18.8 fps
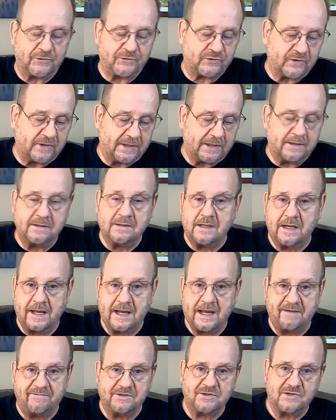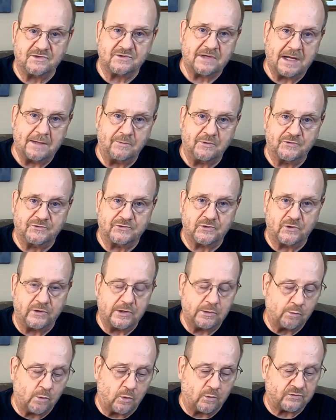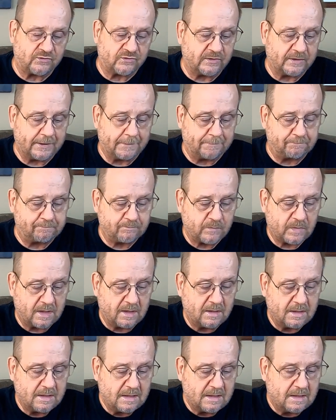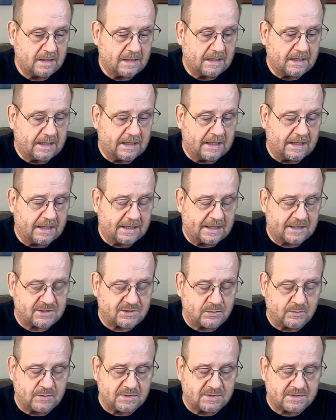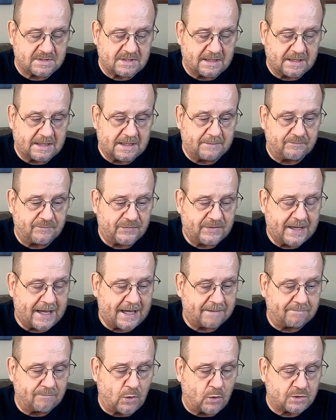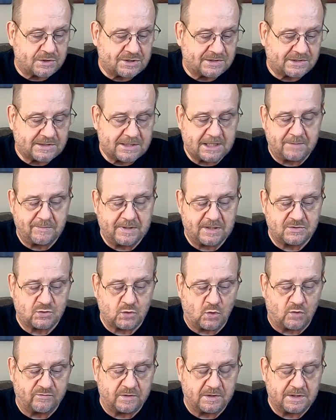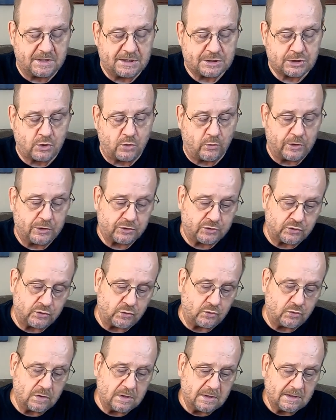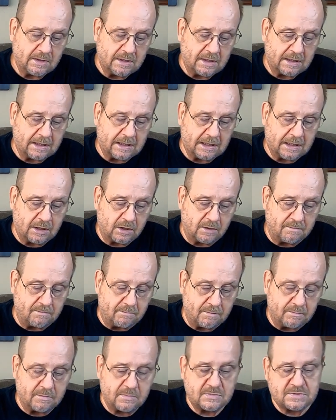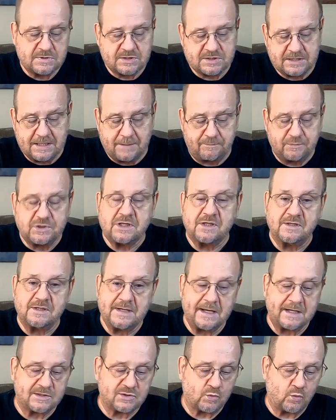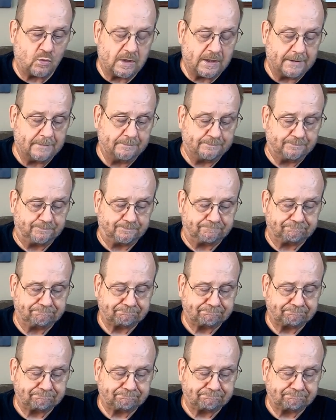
you'll see, I have it disabled so you won't see it. And as soon as that motion segment is over, it's going to skip to the next one,